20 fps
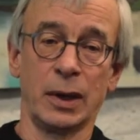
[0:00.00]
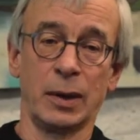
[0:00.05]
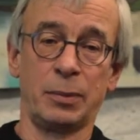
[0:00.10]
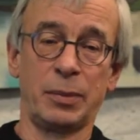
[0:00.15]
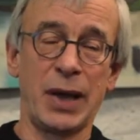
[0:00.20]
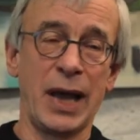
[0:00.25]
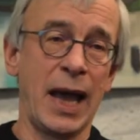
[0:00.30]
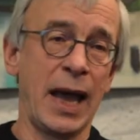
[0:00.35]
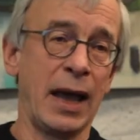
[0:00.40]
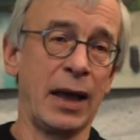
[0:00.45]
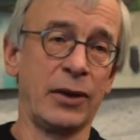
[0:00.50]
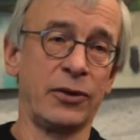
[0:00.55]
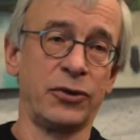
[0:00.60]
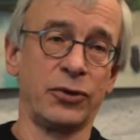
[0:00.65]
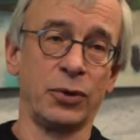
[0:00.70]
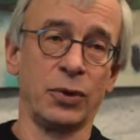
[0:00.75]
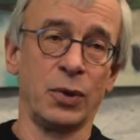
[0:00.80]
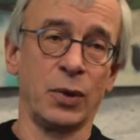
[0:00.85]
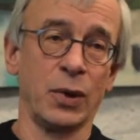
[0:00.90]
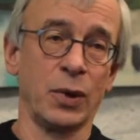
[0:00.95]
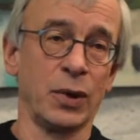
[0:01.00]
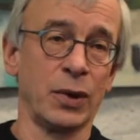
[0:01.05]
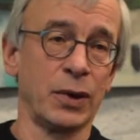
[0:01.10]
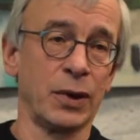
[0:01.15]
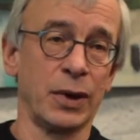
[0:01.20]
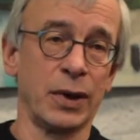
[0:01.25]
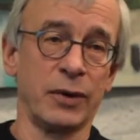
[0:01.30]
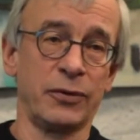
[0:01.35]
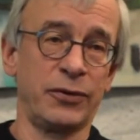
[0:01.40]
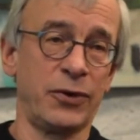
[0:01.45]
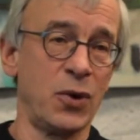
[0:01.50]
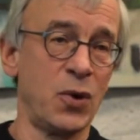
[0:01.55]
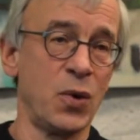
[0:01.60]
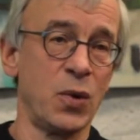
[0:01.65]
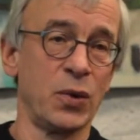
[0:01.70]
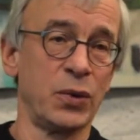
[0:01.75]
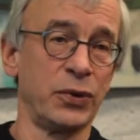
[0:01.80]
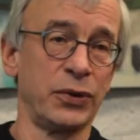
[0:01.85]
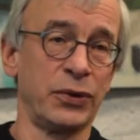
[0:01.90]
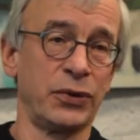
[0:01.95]
pads or
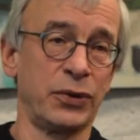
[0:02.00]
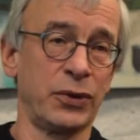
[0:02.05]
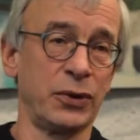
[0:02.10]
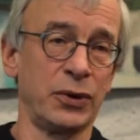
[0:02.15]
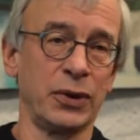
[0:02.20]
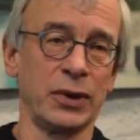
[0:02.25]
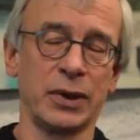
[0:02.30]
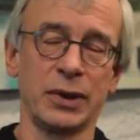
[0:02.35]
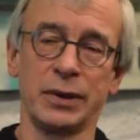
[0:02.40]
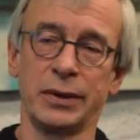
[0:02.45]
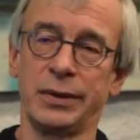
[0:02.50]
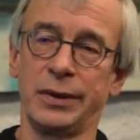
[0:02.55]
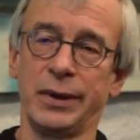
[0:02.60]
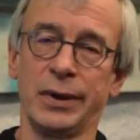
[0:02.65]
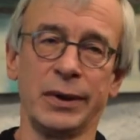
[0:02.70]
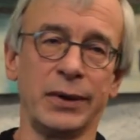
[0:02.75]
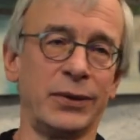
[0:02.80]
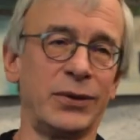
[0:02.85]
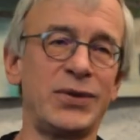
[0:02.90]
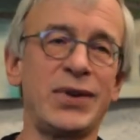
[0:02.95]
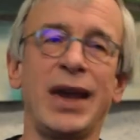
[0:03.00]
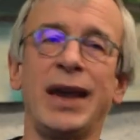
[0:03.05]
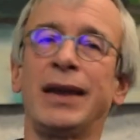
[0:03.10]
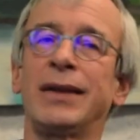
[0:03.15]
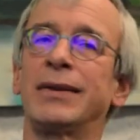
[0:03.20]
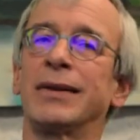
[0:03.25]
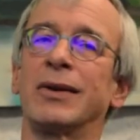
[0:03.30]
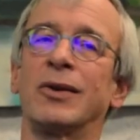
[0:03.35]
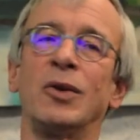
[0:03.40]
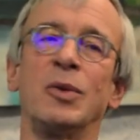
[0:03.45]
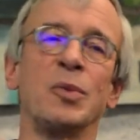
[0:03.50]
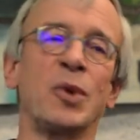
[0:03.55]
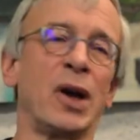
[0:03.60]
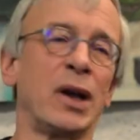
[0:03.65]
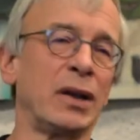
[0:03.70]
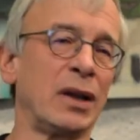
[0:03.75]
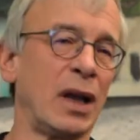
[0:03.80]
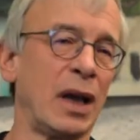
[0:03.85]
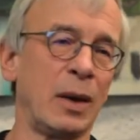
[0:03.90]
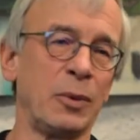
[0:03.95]
phones, so you can take the
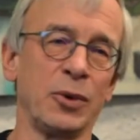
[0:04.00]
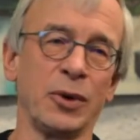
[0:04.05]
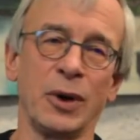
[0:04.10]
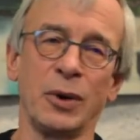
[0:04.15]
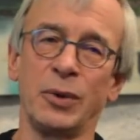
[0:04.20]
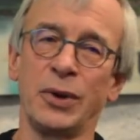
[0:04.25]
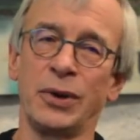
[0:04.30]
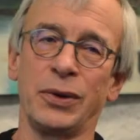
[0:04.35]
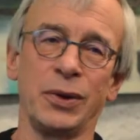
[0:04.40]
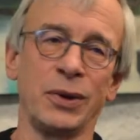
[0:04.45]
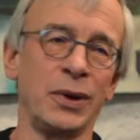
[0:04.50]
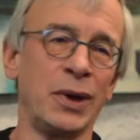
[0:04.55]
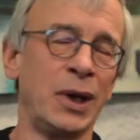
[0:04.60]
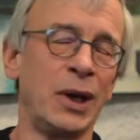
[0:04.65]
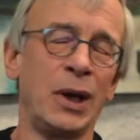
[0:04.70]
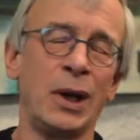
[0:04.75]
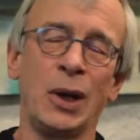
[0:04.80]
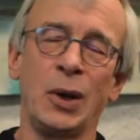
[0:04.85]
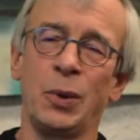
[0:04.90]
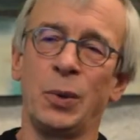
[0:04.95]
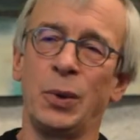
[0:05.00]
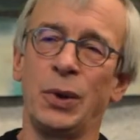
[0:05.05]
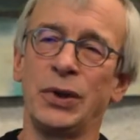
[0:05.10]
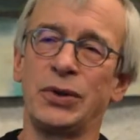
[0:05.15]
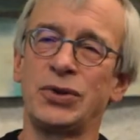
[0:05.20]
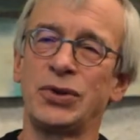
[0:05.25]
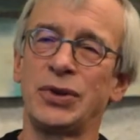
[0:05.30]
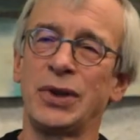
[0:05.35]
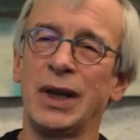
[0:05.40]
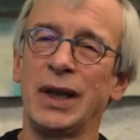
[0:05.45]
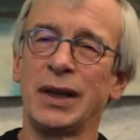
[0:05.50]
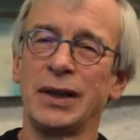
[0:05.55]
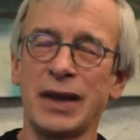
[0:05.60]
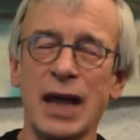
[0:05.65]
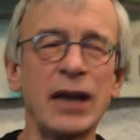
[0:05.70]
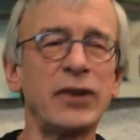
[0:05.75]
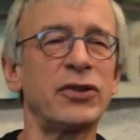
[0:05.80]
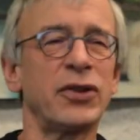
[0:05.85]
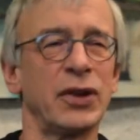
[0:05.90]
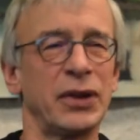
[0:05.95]
Qumran library with you, which
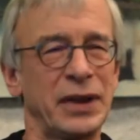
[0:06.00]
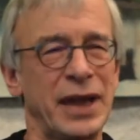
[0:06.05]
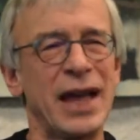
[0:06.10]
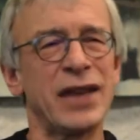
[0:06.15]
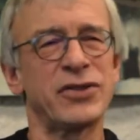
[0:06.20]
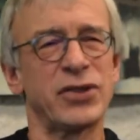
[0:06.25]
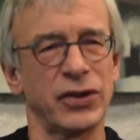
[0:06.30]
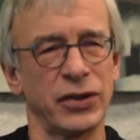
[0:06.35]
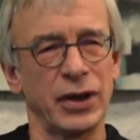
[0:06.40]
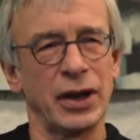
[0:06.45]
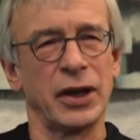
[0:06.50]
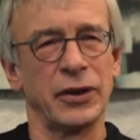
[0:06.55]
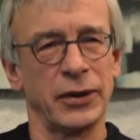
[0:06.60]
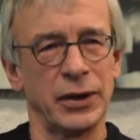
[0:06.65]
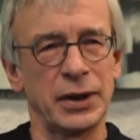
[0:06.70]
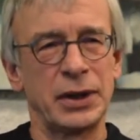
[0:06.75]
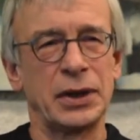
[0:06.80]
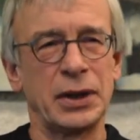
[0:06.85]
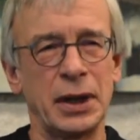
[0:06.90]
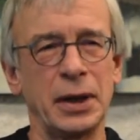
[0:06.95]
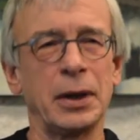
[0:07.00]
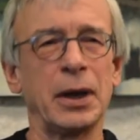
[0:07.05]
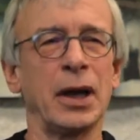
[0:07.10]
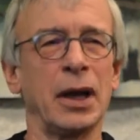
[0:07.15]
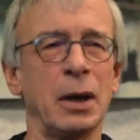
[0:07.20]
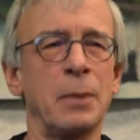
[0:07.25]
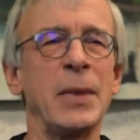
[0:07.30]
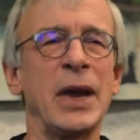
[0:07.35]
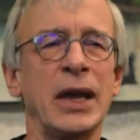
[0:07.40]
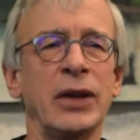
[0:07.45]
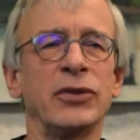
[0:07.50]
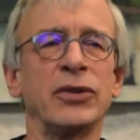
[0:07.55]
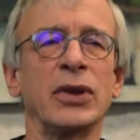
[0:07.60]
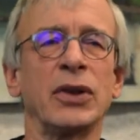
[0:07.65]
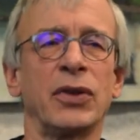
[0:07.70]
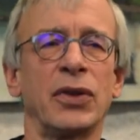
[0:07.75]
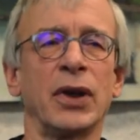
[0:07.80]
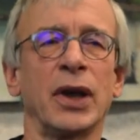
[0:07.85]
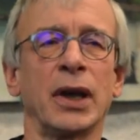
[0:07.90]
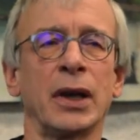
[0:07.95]
that's an amazing
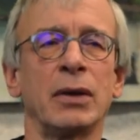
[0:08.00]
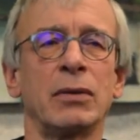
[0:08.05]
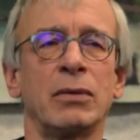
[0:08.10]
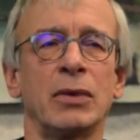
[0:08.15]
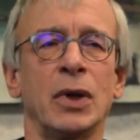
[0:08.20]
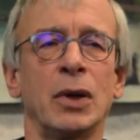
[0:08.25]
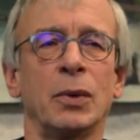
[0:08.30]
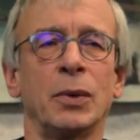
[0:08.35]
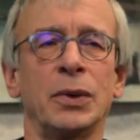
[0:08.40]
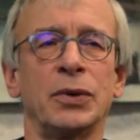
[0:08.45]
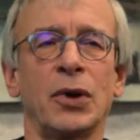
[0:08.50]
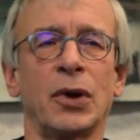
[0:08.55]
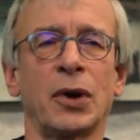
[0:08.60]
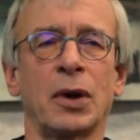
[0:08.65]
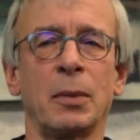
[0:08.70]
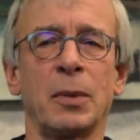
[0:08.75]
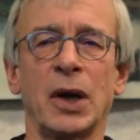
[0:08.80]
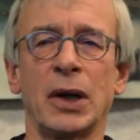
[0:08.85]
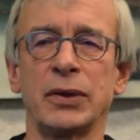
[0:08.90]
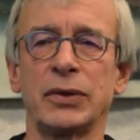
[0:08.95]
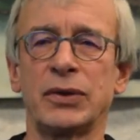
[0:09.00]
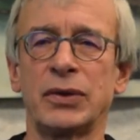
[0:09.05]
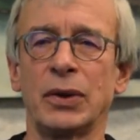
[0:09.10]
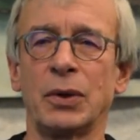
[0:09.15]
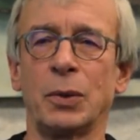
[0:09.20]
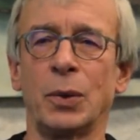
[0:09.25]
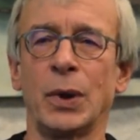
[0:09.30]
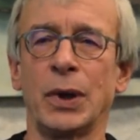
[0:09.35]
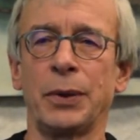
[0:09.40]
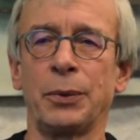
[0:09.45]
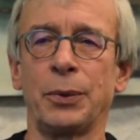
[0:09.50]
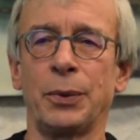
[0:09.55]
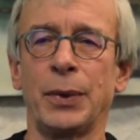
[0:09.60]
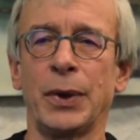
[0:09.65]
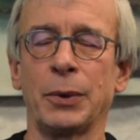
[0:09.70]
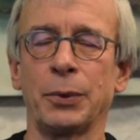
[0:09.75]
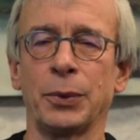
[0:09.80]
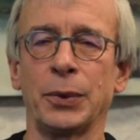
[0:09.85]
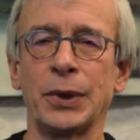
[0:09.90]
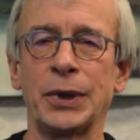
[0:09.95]
thing. You know, we talk about
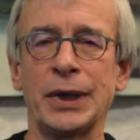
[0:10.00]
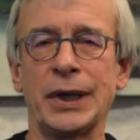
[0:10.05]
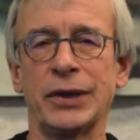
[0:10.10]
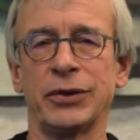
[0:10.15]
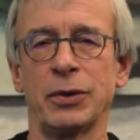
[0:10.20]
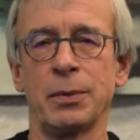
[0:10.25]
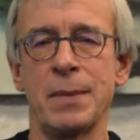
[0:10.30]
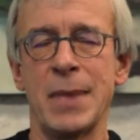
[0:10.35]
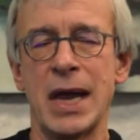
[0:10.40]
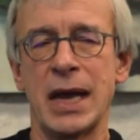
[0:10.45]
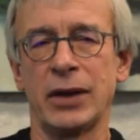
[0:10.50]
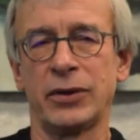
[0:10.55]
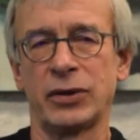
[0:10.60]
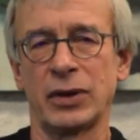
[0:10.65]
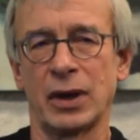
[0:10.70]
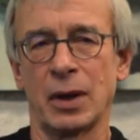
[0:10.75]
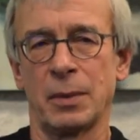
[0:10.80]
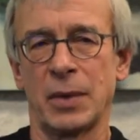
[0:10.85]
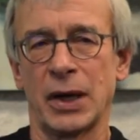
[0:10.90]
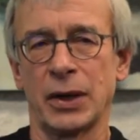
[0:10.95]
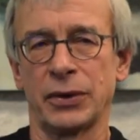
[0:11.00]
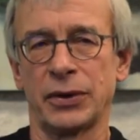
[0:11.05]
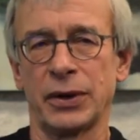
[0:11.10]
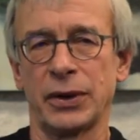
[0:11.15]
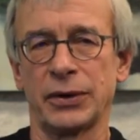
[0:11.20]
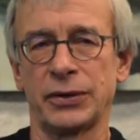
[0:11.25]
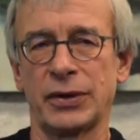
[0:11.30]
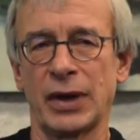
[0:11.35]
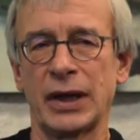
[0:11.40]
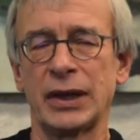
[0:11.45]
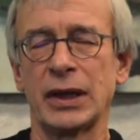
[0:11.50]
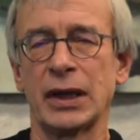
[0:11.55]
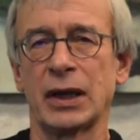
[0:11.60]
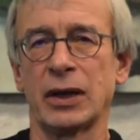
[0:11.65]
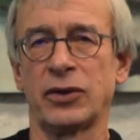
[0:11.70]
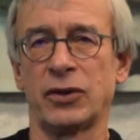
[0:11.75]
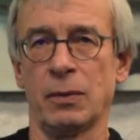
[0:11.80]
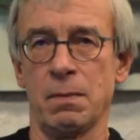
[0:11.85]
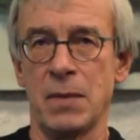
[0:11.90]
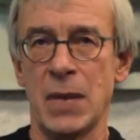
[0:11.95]
what really is amazing about this. I think
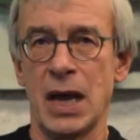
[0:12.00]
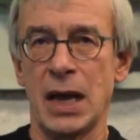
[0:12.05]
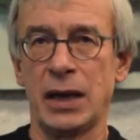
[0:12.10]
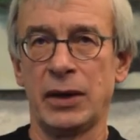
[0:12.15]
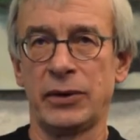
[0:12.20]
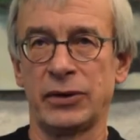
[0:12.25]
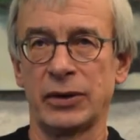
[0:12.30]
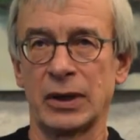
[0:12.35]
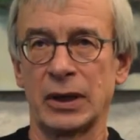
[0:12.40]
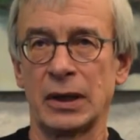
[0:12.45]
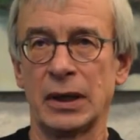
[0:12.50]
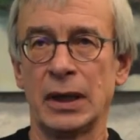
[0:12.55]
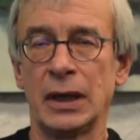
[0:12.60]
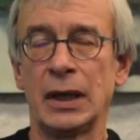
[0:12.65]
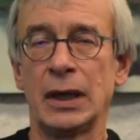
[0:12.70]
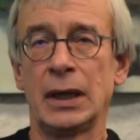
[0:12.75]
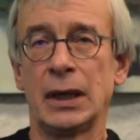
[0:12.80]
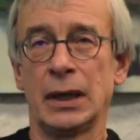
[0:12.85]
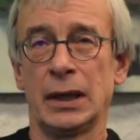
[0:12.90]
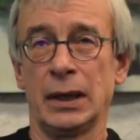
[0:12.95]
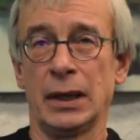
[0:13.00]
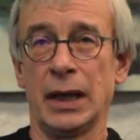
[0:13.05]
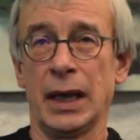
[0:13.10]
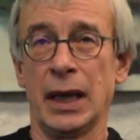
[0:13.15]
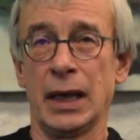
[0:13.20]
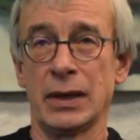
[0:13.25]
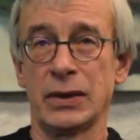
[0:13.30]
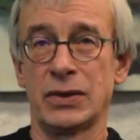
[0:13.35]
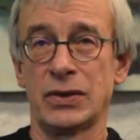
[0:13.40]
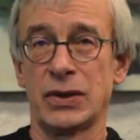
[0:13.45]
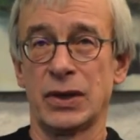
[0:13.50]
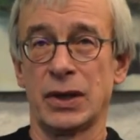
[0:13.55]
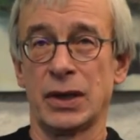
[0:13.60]
it's amazing that